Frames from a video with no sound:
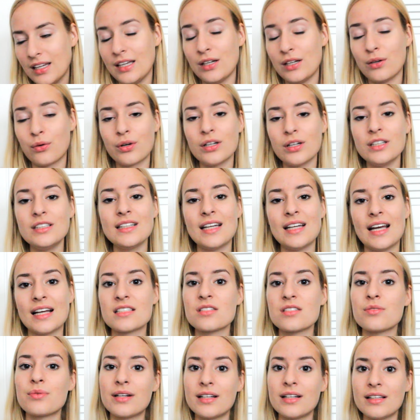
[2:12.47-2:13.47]
In order to
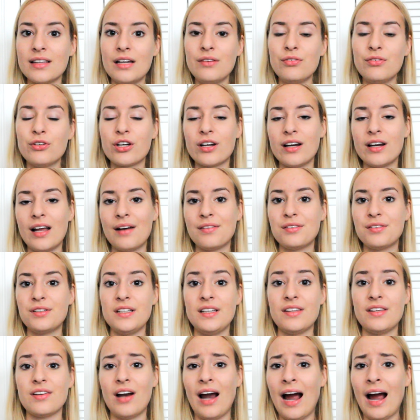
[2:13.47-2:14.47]
get somewhere in life, you're going to have to
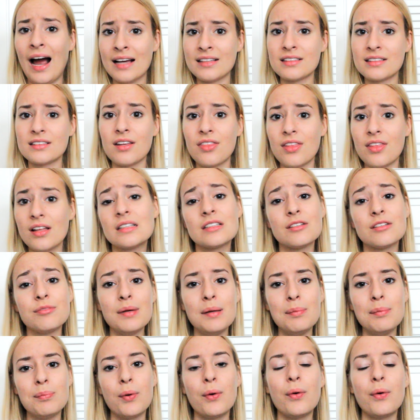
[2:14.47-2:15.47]
either ask things of
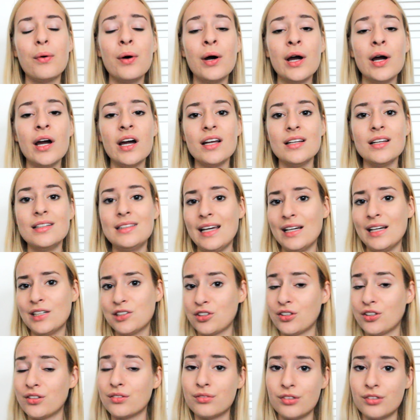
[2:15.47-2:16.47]
people, take
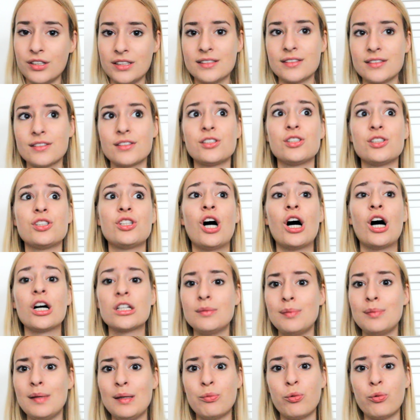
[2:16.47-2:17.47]
certain risks, talk
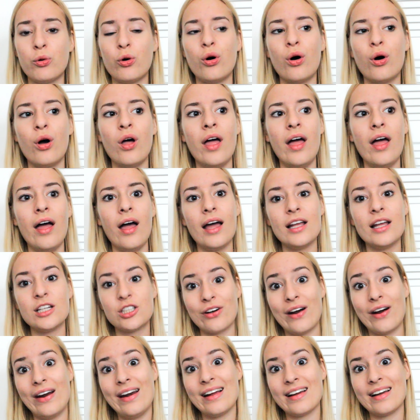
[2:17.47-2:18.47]
to people, and
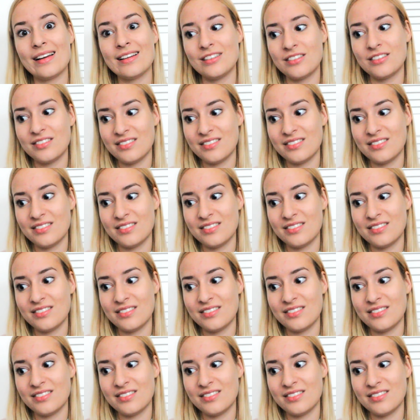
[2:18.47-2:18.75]
try to,